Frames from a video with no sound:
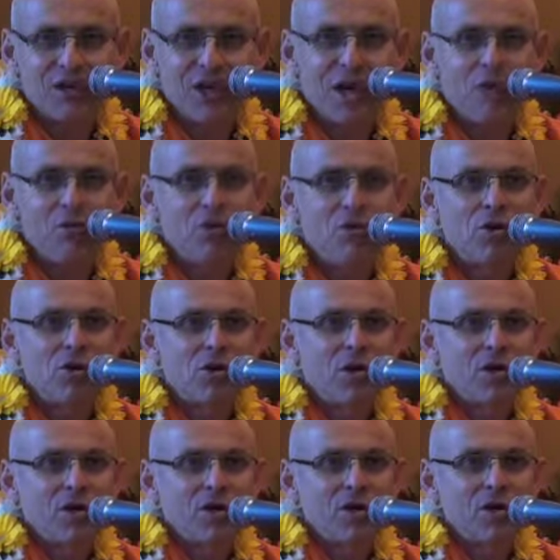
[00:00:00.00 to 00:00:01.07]
Now,
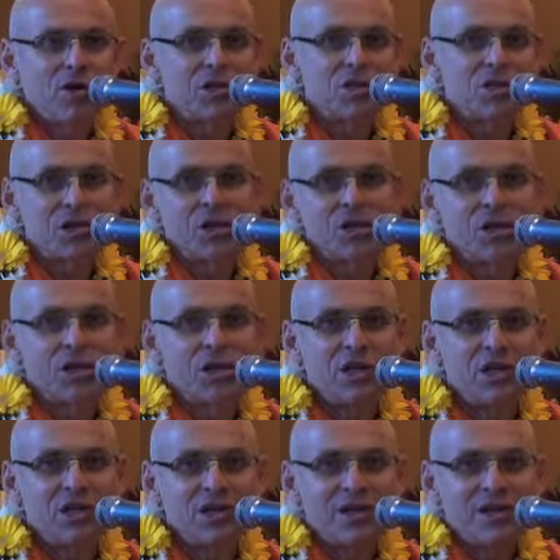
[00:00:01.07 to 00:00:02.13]
uh,
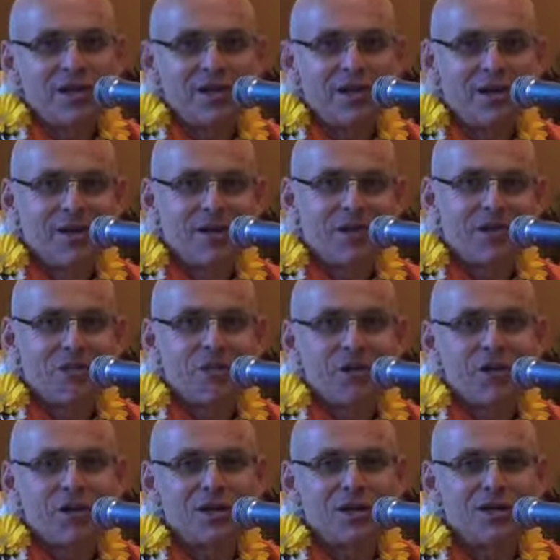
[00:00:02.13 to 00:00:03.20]
suddenly, uh,
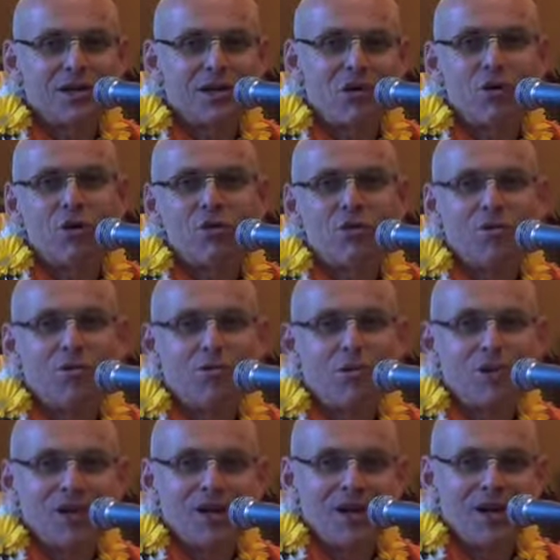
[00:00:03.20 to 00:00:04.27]
we are saying, oh,
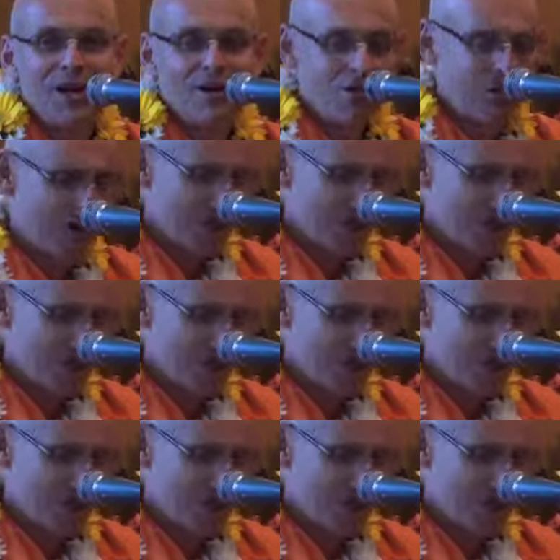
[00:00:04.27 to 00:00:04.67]
how